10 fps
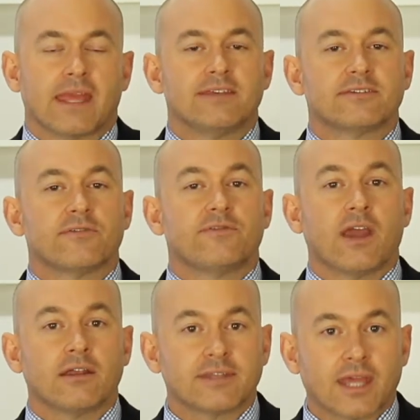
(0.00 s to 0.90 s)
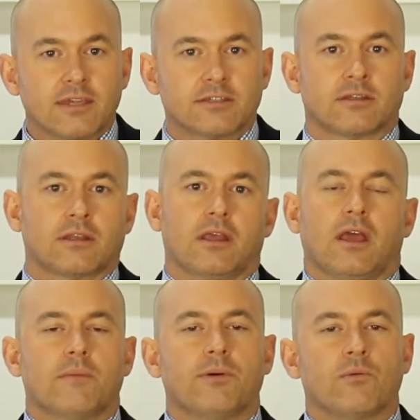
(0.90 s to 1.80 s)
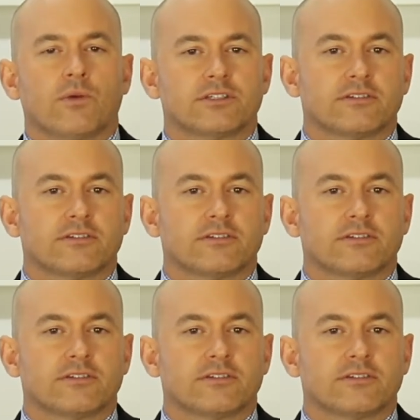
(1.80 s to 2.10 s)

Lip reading: is the foundation upon which